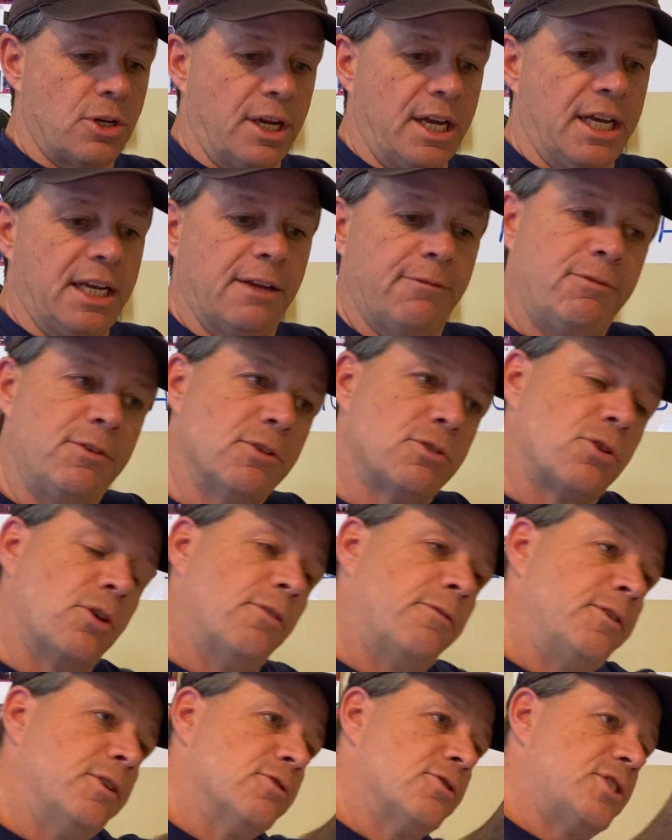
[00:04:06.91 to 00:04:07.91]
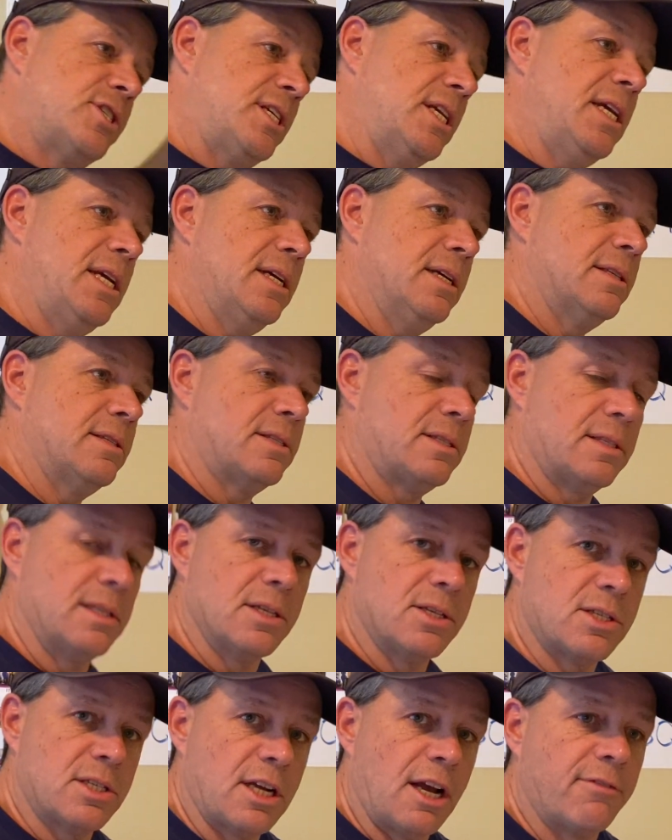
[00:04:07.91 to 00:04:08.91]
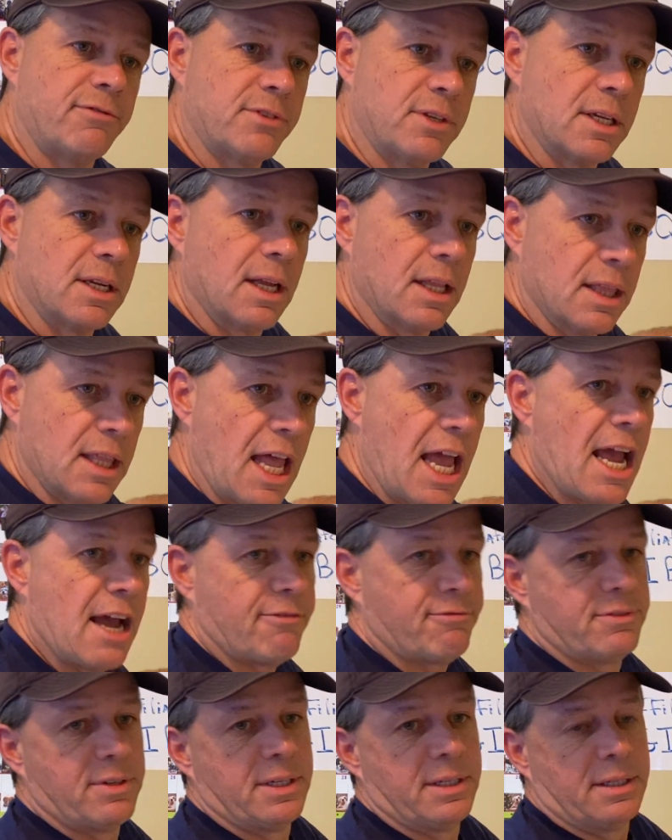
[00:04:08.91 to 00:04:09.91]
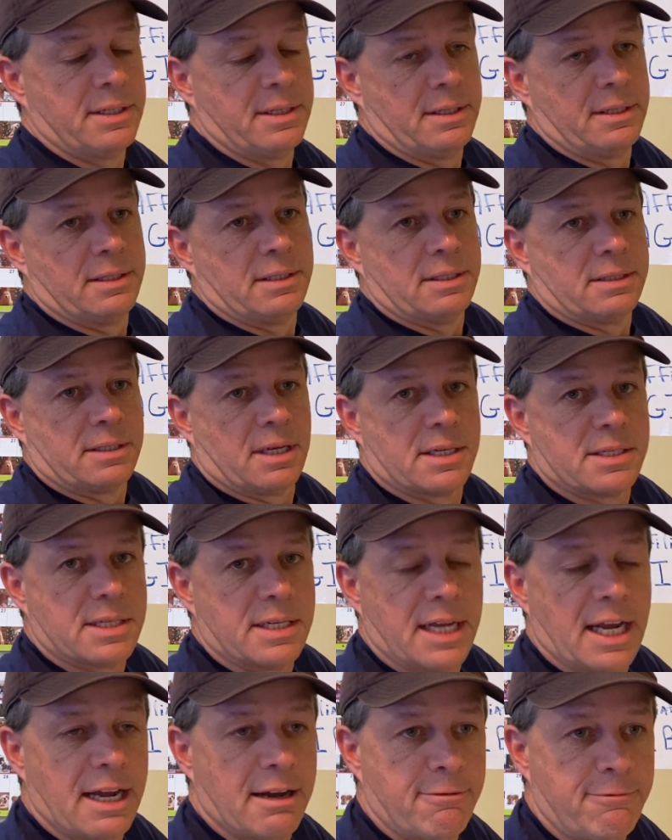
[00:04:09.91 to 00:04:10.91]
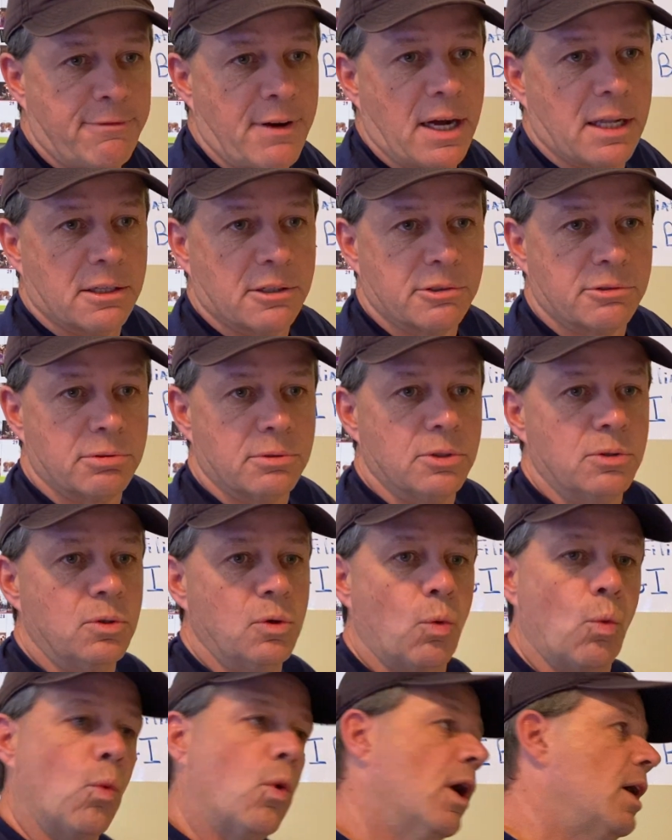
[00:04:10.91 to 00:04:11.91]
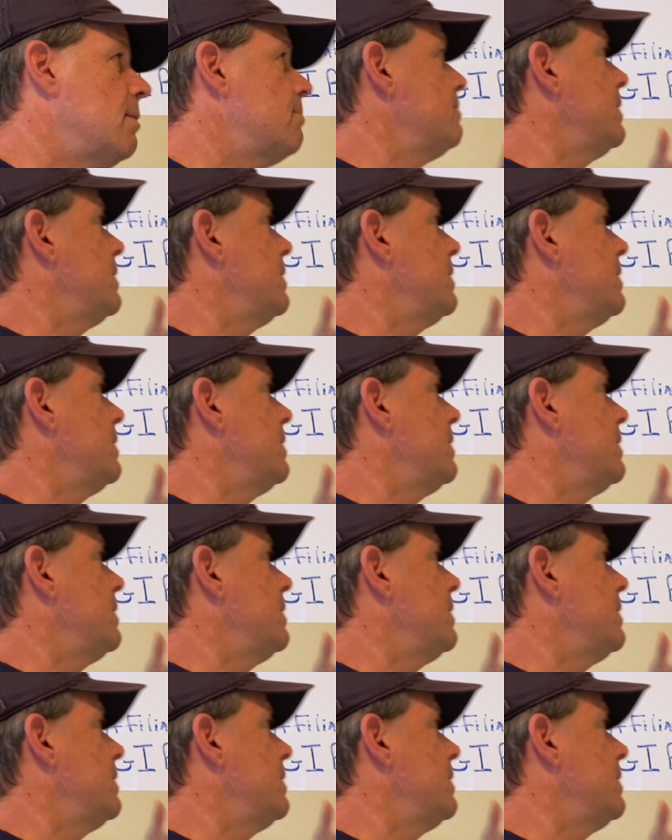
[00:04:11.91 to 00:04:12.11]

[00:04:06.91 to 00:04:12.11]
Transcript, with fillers: and if so if you're seeing the stuff to the left doesn't have follow through what